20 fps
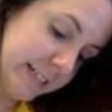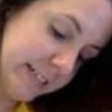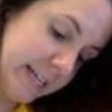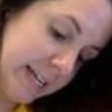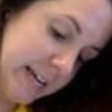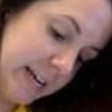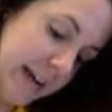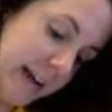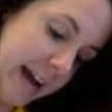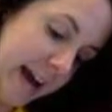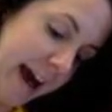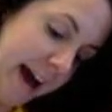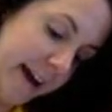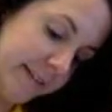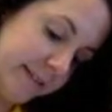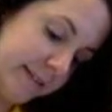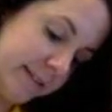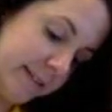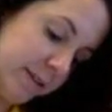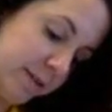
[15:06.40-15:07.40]
T,
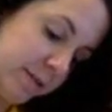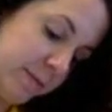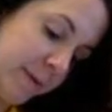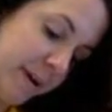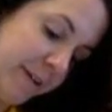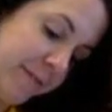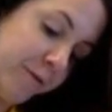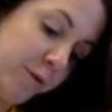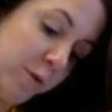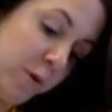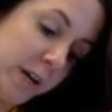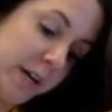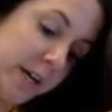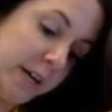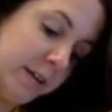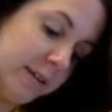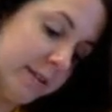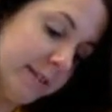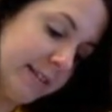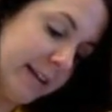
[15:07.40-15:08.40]
S. Those are my
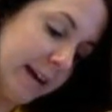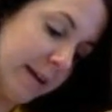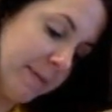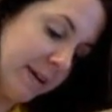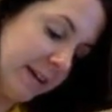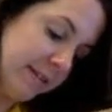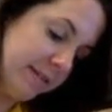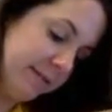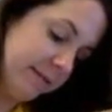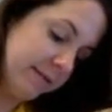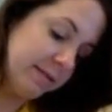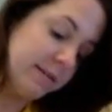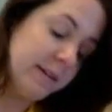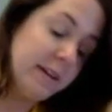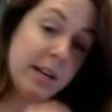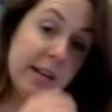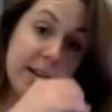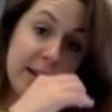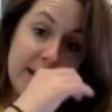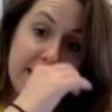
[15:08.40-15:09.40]
four segments.
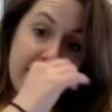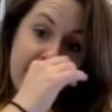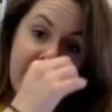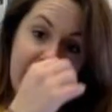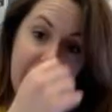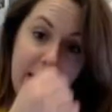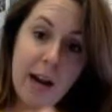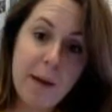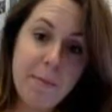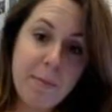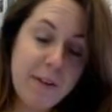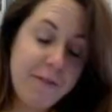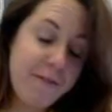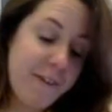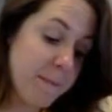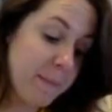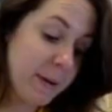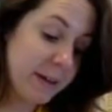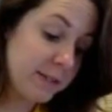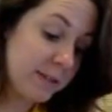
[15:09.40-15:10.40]
And I'm going to
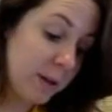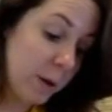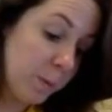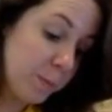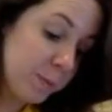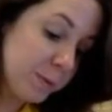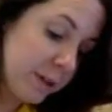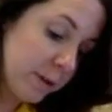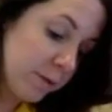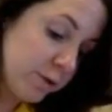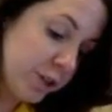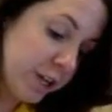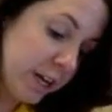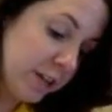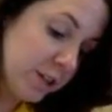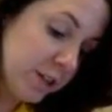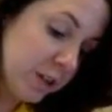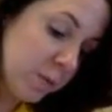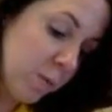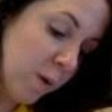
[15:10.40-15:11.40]
find my slope. So
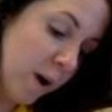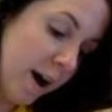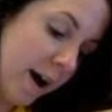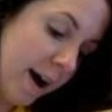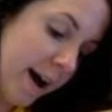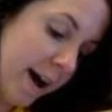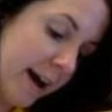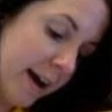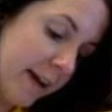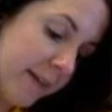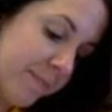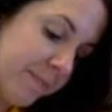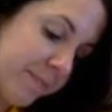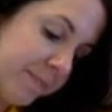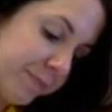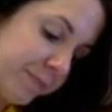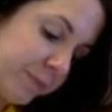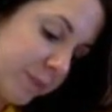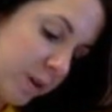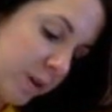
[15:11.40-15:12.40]
change in Y
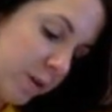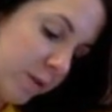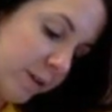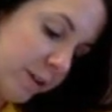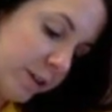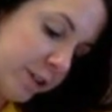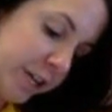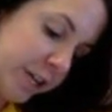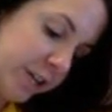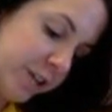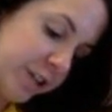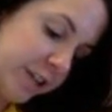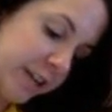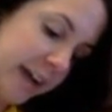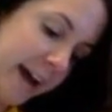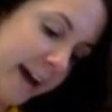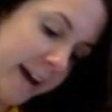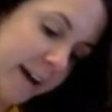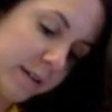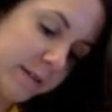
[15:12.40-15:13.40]
over change in
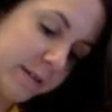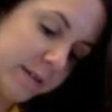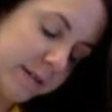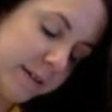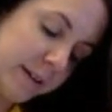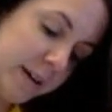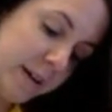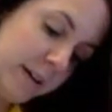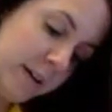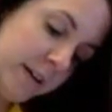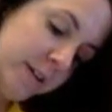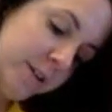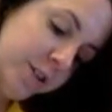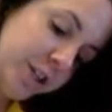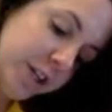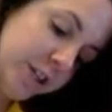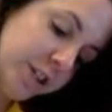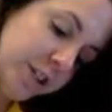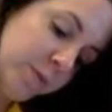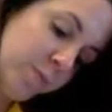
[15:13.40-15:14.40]
X,
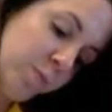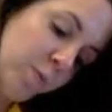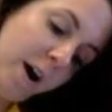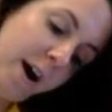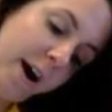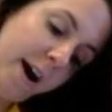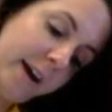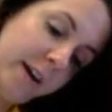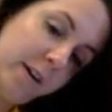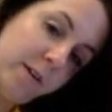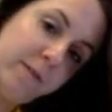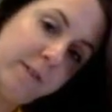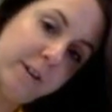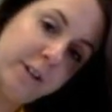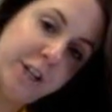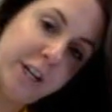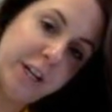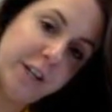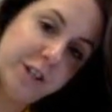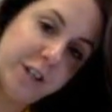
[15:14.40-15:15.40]
change in Y over
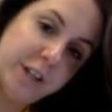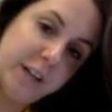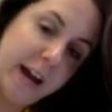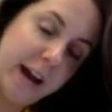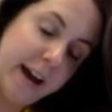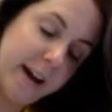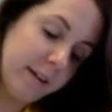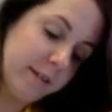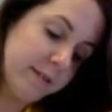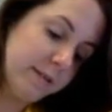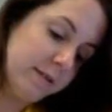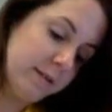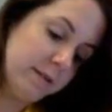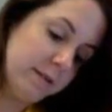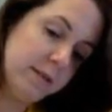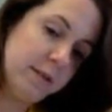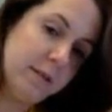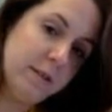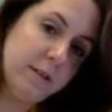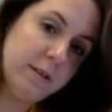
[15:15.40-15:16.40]
change in
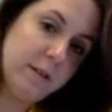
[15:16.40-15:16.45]
X,